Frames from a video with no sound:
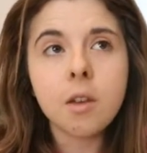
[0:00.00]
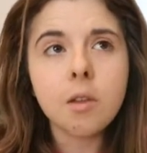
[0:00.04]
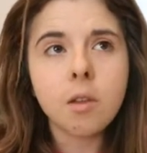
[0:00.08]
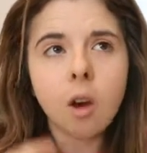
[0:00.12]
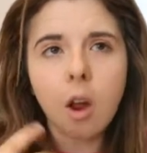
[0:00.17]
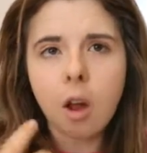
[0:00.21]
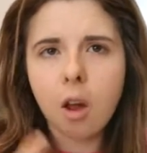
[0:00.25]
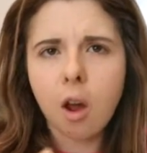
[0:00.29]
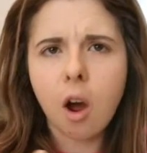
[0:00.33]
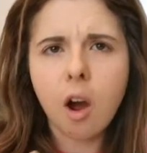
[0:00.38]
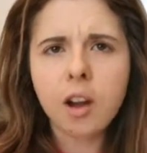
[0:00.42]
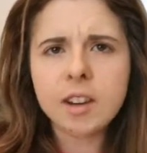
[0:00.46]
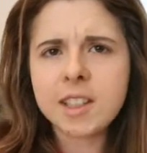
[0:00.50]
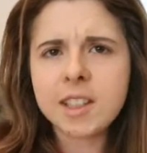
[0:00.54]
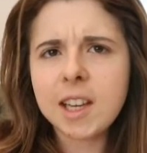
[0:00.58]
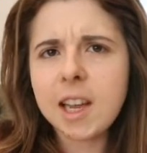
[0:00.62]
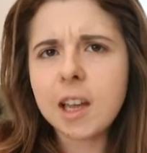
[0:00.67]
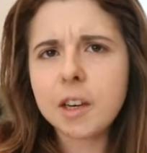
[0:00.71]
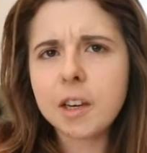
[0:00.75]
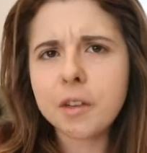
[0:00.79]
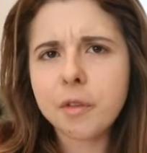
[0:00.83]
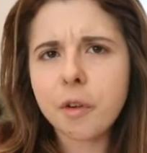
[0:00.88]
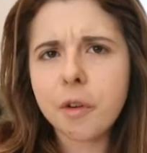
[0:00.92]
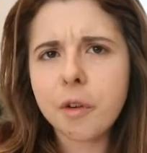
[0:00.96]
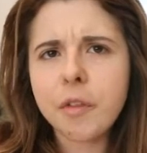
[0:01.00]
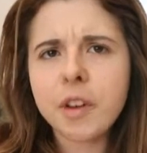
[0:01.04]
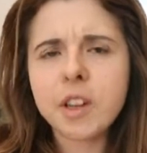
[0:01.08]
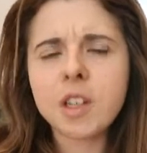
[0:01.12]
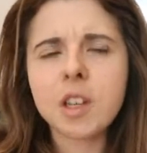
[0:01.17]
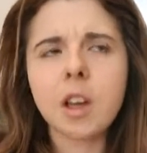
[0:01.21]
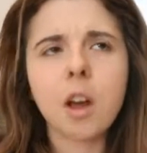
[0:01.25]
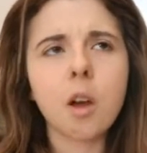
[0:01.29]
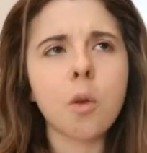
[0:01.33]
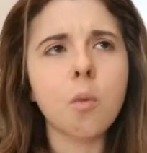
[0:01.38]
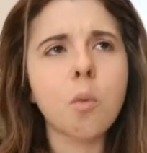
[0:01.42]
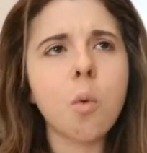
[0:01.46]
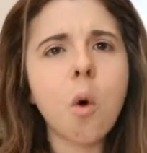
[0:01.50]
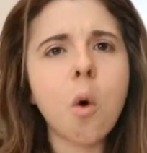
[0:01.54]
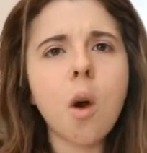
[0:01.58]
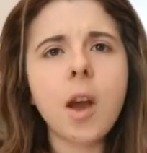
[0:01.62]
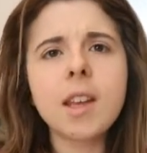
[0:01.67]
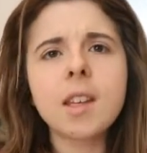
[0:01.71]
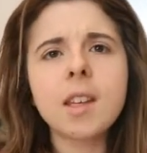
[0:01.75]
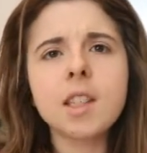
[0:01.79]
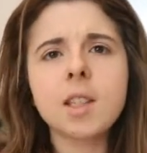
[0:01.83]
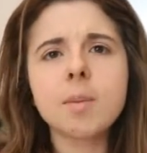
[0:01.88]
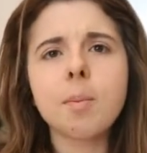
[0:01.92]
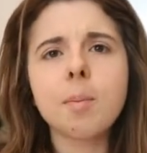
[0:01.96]
like ideas for a video. What
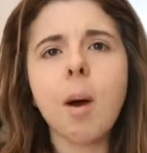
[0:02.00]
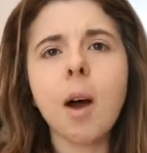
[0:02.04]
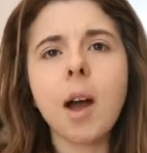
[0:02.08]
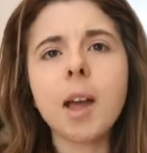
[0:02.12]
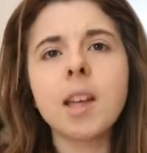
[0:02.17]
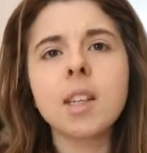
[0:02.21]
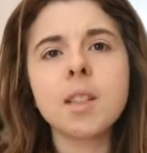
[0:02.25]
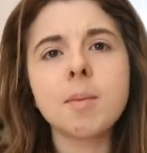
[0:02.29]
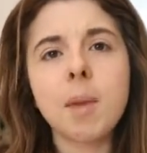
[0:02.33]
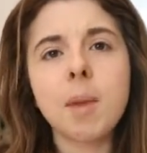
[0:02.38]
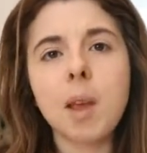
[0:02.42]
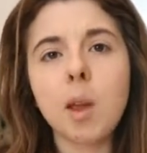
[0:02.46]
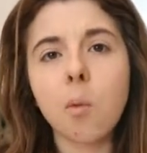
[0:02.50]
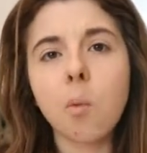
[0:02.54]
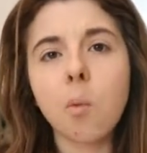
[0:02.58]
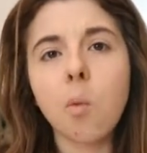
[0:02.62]
inspires me?